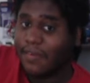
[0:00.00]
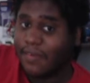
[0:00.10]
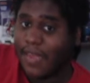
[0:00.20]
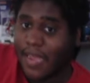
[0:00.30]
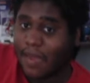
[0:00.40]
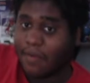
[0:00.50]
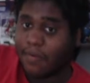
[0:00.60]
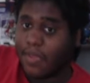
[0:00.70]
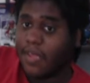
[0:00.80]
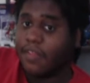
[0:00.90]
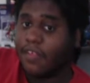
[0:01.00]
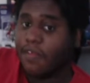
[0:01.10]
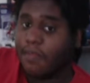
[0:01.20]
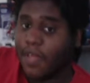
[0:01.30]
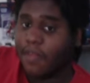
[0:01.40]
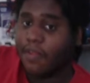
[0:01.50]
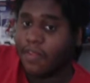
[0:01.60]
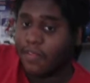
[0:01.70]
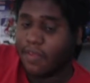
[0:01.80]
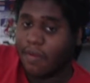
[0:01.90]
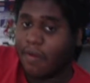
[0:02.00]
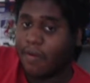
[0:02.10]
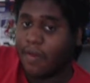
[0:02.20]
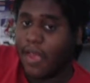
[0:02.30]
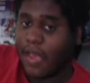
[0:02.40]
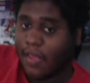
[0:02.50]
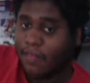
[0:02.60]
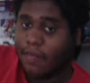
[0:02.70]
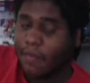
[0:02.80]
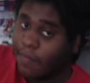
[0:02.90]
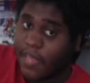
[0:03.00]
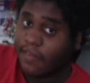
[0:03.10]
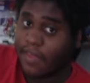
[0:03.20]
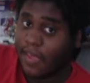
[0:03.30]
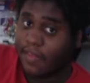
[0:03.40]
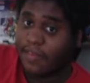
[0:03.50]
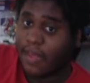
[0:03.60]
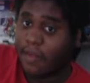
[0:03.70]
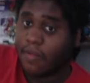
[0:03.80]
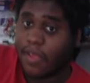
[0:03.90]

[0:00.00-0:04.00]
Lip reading: down, and then you may look at the card as it remains exiled,